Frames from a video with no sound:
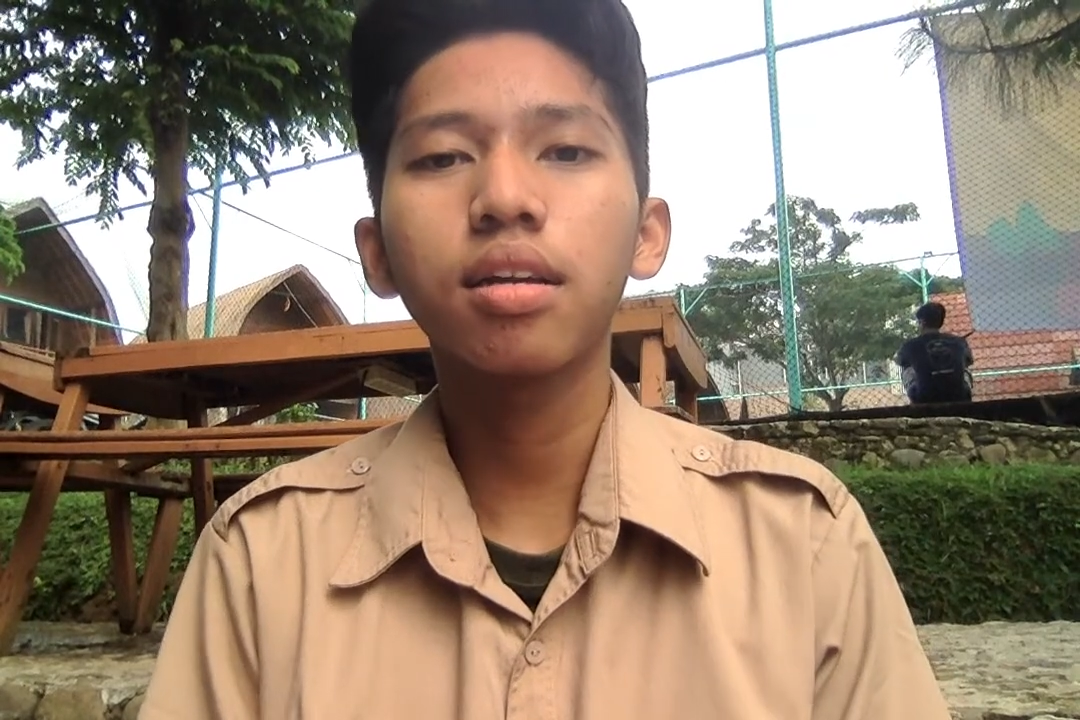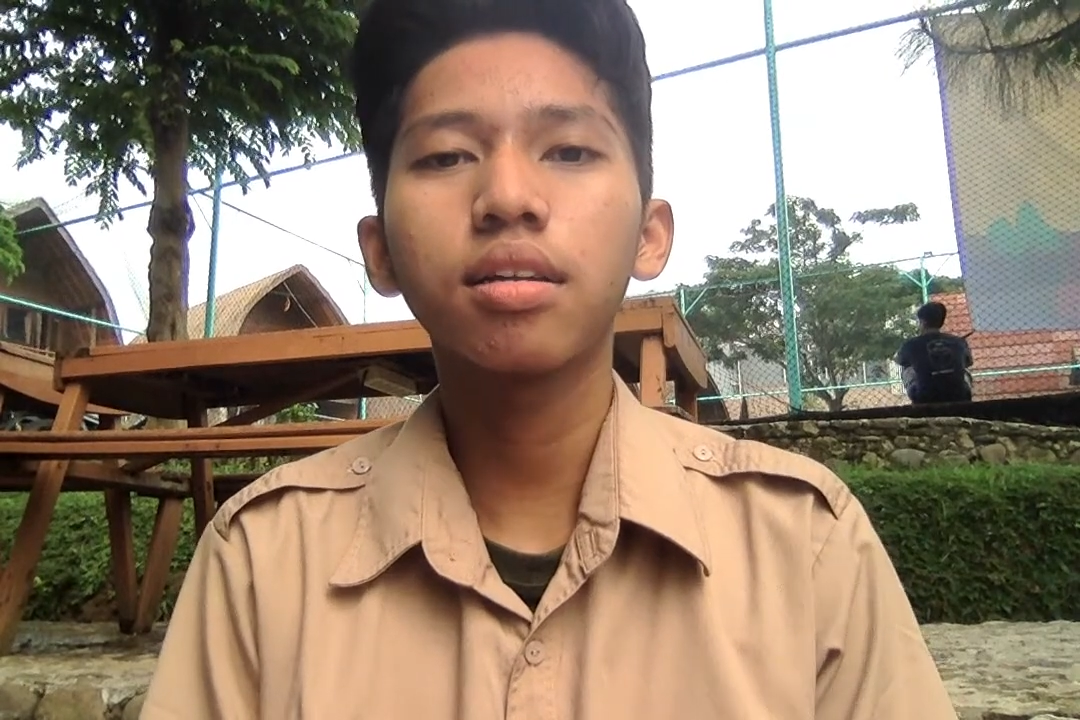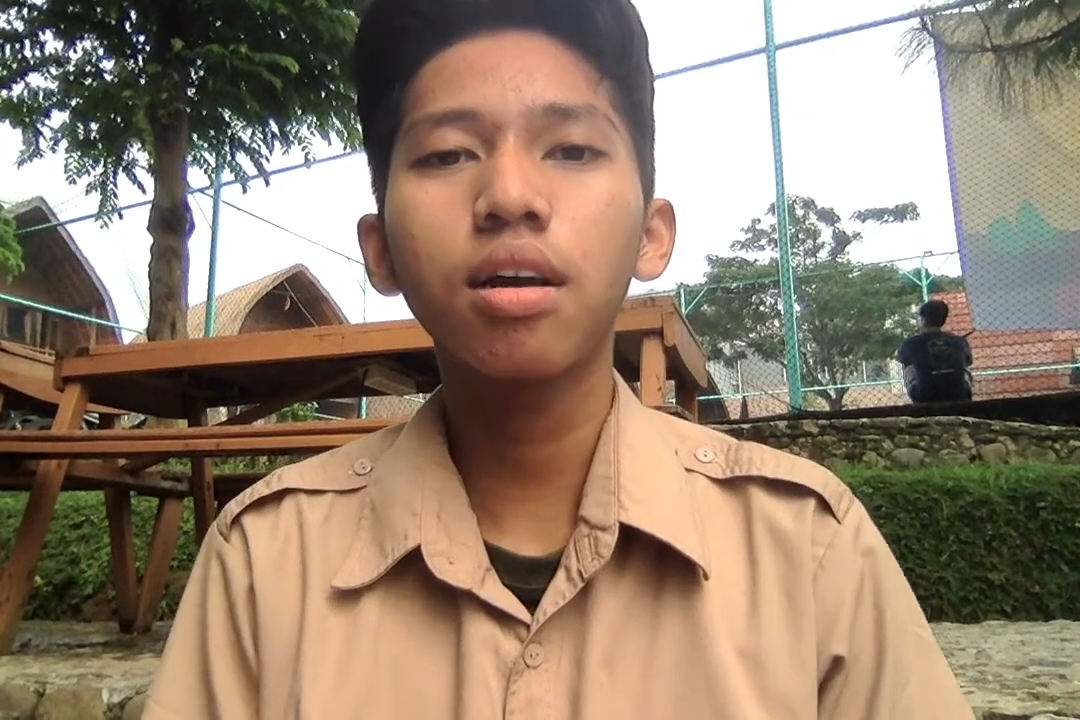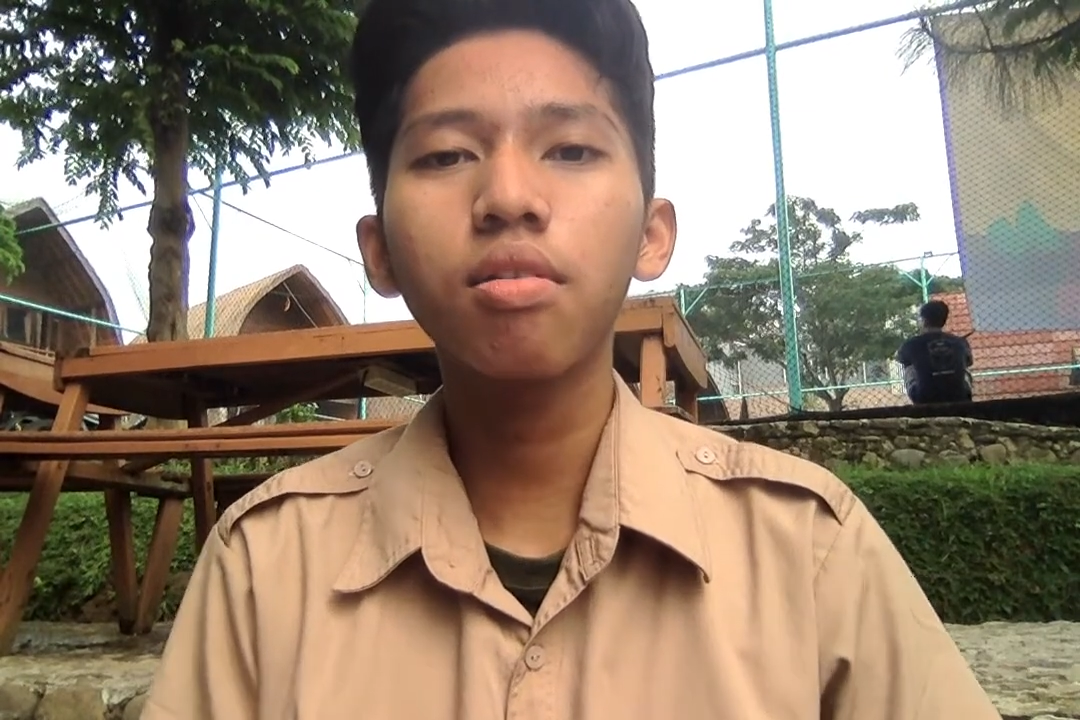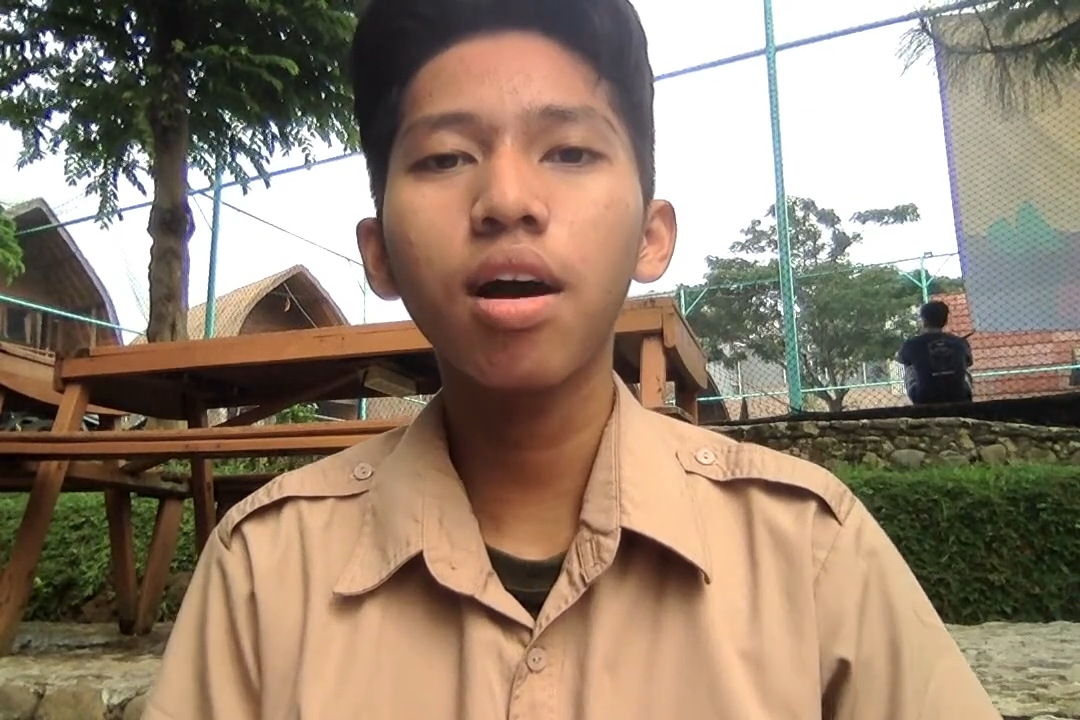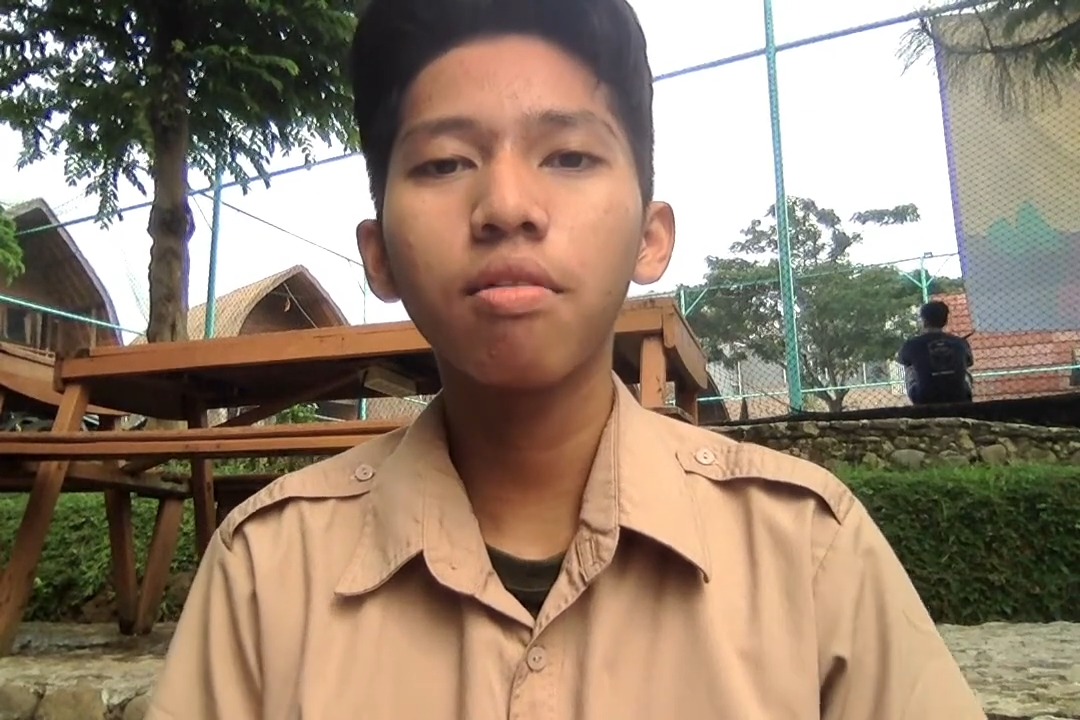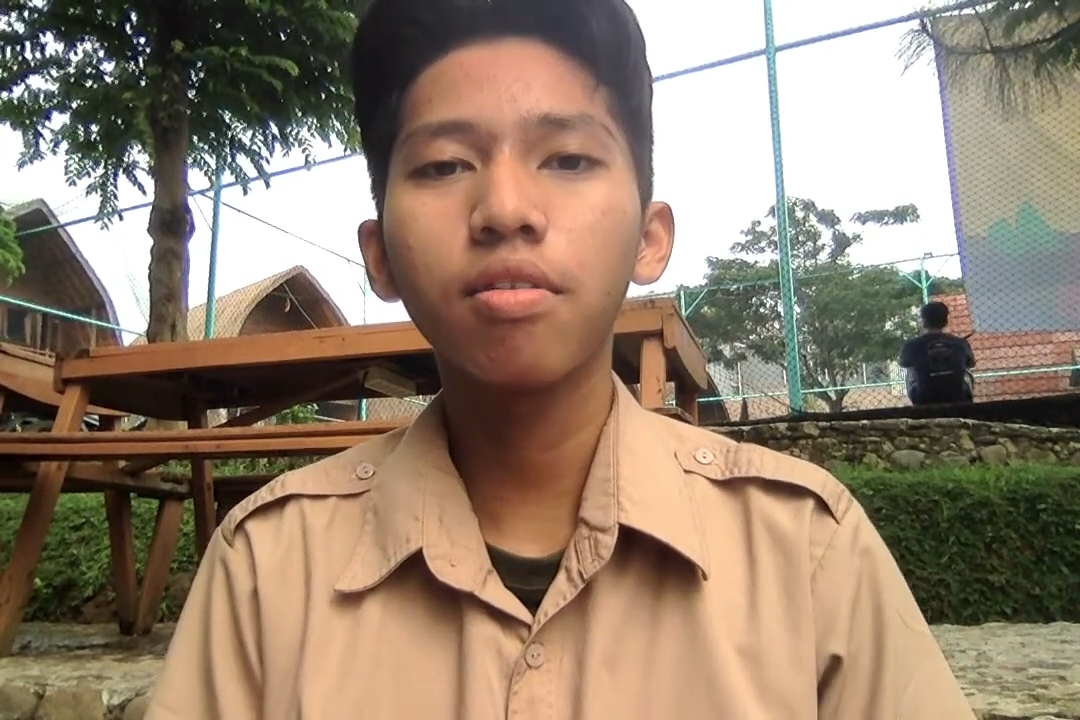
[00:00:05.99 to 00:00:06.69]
and now I